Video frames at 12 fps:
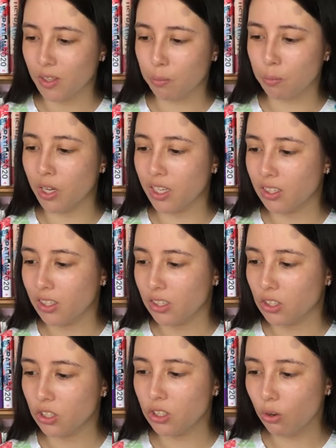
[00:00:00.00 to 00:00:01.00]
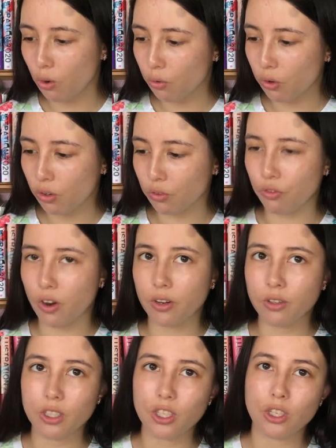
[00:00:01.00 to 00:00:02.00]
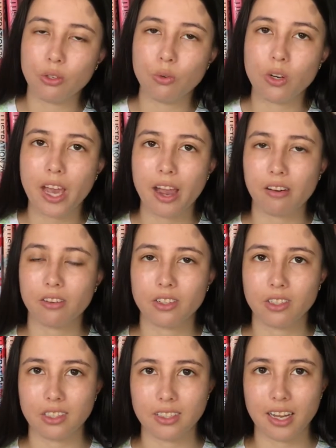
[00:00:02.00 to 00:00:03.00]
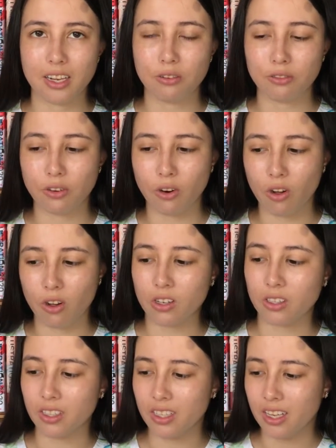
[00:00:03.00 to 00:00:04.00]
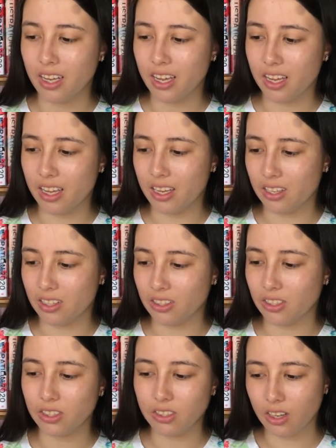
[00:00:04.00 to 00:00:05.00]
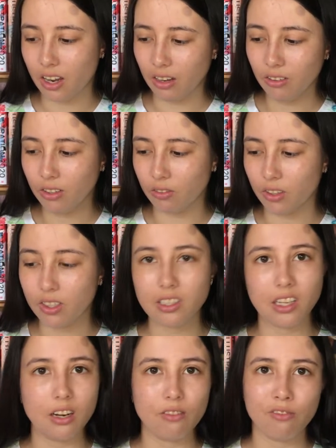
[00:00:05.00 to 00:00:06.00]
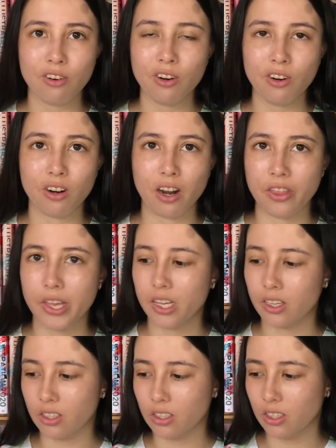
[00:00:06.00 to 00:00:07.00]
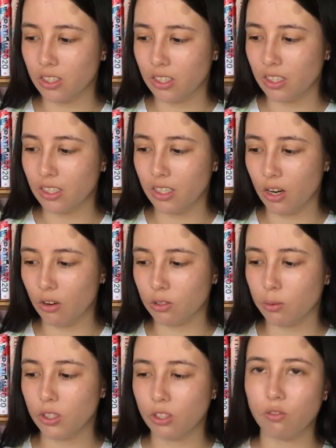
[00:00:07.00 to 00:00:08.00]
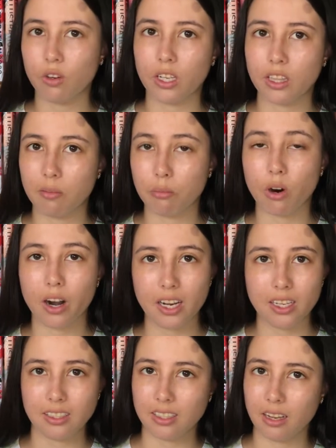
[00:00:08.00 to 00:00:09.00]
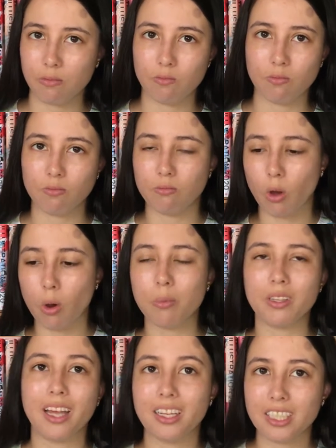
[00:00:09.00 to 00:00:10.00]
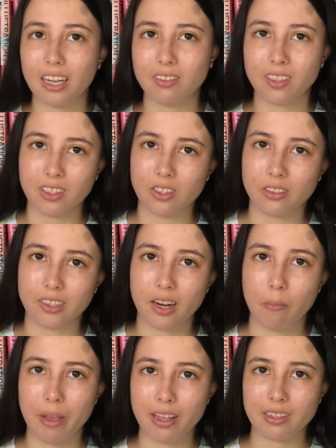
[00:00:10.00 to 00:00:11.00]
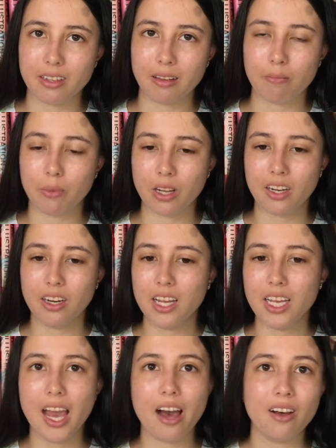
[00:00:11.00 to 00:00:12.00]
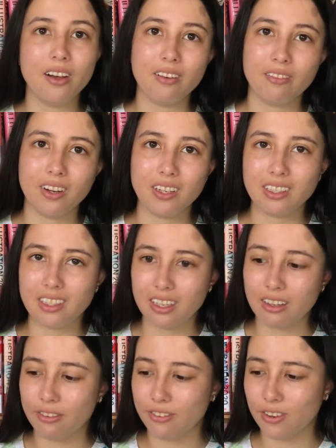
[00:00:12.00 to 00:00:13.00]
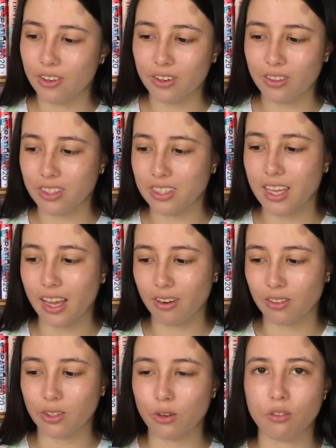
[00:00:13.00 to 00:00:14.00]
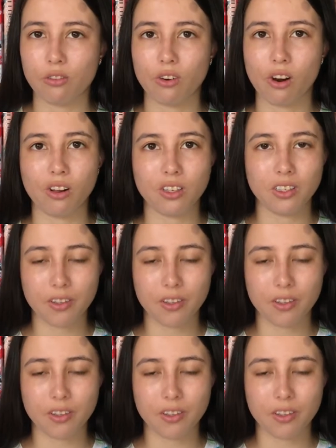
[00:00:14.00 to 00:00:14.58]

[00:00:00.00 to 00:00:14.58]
But just an overall very cute character design overall, and just, I don't know, very excited for her. I think, you know, especially for like the price, I'm hoping that she absolutely turns out amazing. But yeah, very excited for this character overall.